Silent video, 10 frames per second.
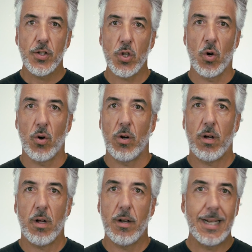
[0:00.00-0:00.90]
So,
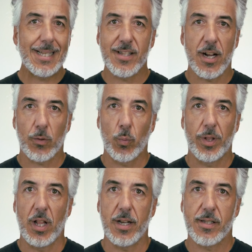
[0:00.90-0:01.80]
let's start
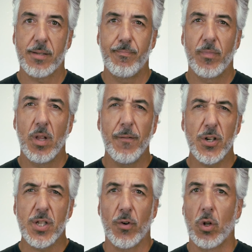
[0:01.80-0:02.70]
with LUTs.
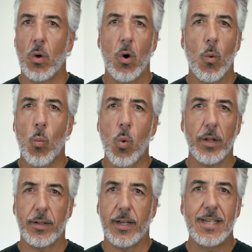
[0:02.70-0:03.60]
First of all,
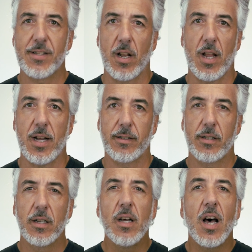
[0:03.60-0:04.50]
what is a
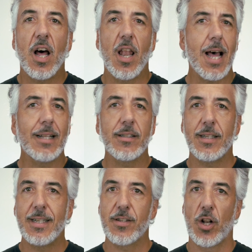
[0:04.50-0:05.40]
LUT? A
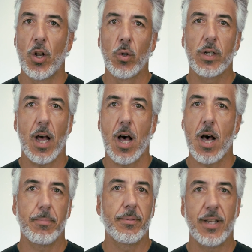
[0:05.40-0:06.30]
LUT is a
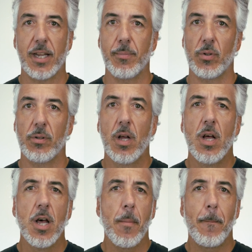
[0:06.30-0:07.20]
lookup table.
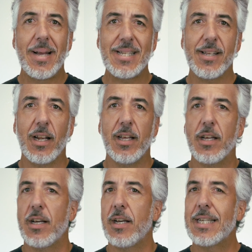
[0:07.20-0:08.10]

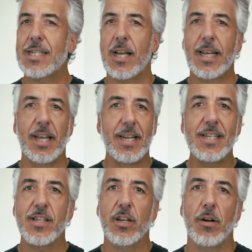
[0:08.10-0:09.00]
Basically, it's like an
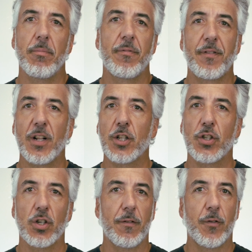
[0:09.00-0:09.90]
Instagram
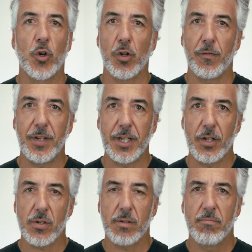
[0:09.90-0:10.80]
filter for your
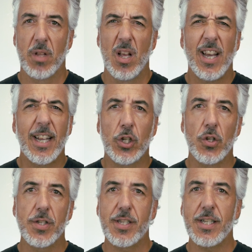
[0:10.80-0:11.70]
videos. It
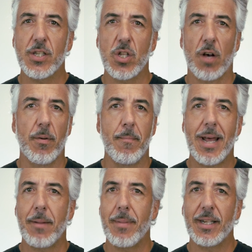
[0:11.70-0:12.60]
consists of a
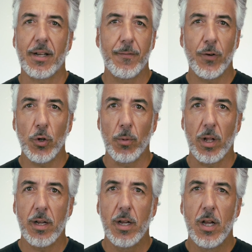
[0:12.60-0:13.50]
mathematical
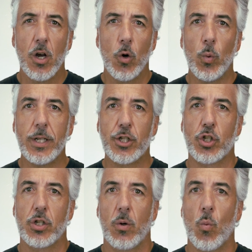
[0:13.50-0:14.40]
formula
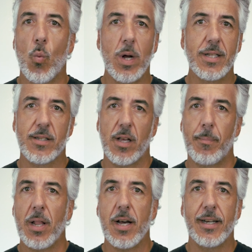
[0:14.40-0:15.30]
which, once
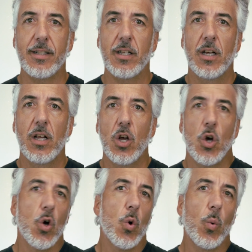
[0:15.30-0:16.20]
applied,
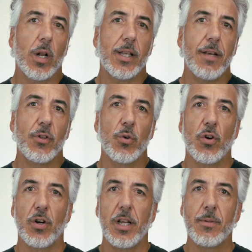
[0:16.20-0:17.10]
will give to
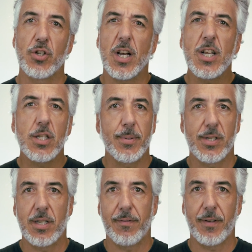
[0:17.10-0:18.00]
your image a
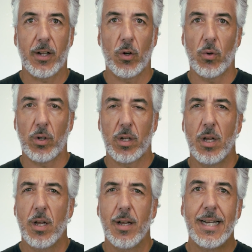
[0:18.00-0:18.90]
specific look.
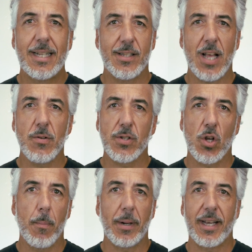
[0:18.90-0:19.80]
It sounds
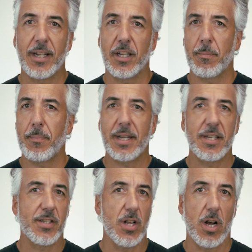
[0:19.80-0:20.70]
complicated, but
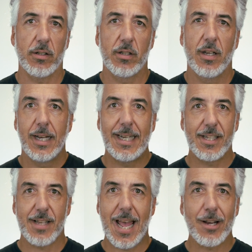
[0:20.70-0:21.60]
it's not. It
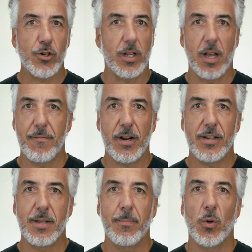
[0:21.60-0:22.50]
is actually a very
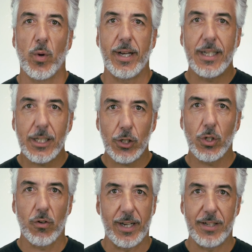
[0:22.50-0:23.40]
simple way to
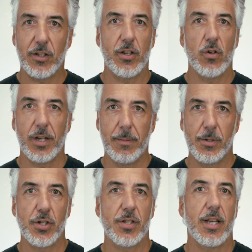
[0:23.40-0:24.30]
grade your
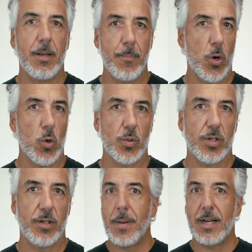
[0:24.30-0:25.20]
images in post.